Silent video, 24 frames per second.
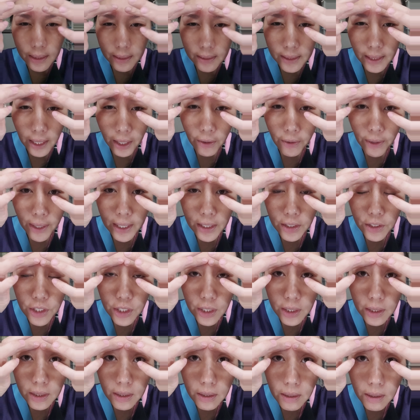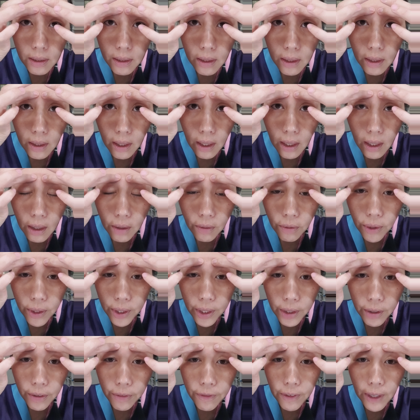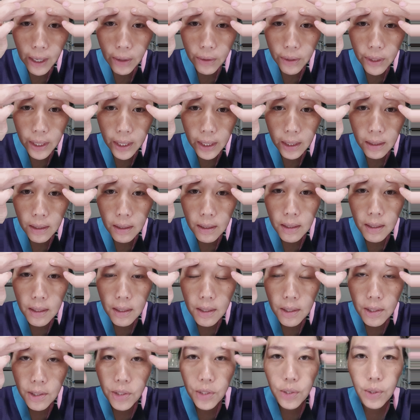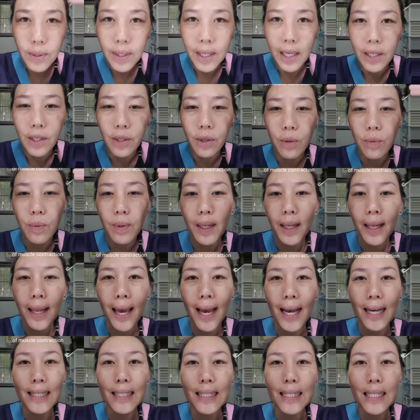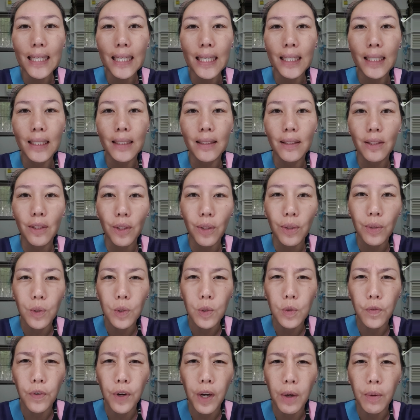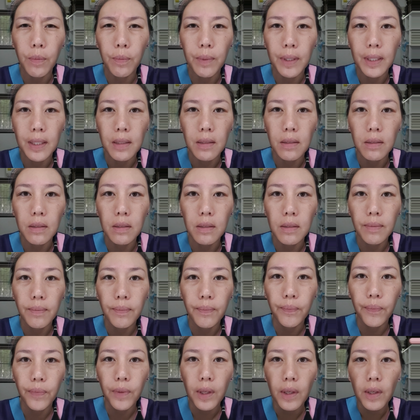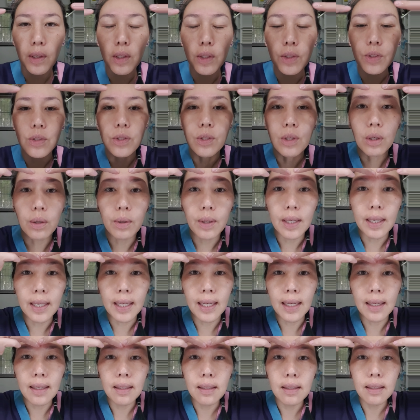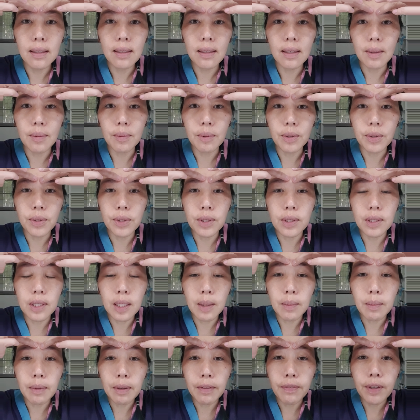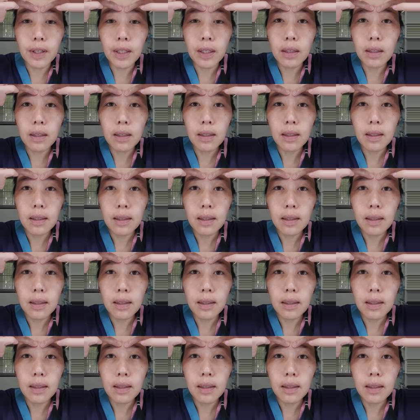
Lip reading: direction of where you're frowning, so that you're relaxing those frown muscles. So again, I'm going to take my finger